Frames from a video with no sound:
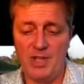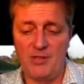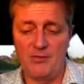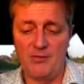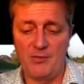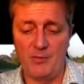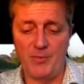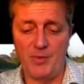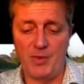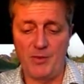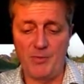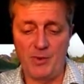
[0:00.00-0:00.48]

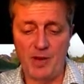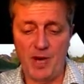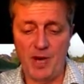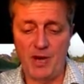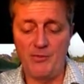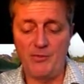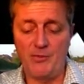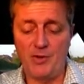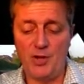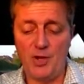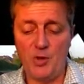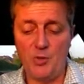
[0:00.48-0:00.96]
From the
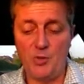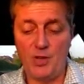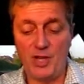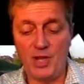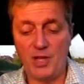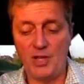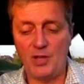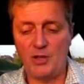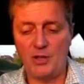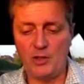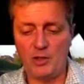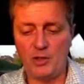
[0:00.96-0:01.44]
above, we
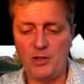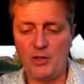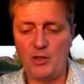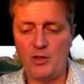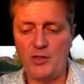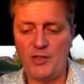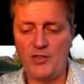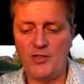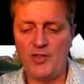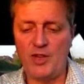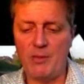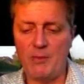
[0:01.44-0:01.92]
can
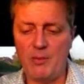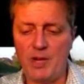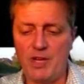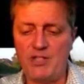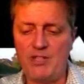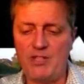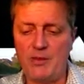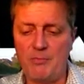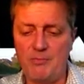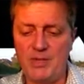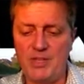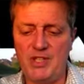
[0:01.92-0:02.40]
conclude that there
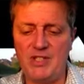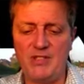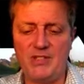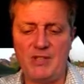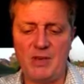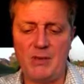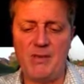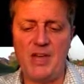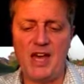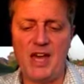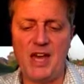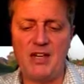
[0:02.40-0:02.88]
must have been
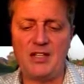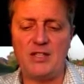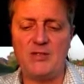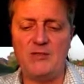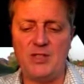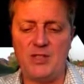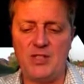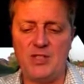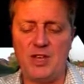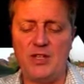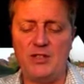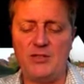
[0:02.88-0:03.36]
some act
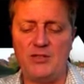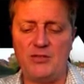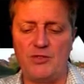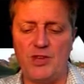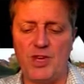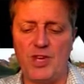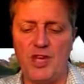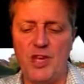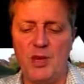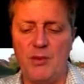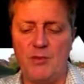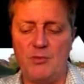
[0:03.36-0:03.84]
of
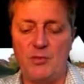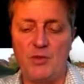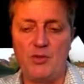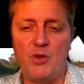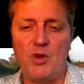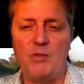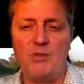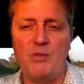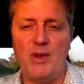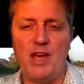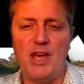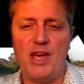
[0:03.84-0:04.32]
adultery
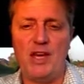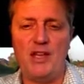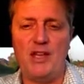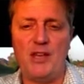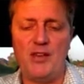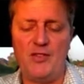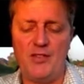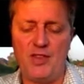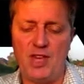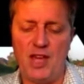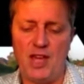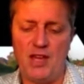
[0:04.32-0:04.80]
between man
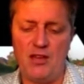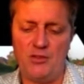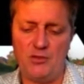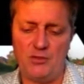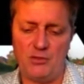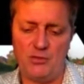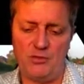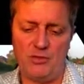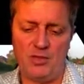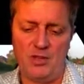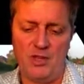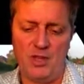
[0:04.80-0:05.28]
and the
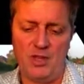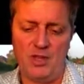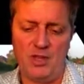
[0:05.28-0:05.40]
angel.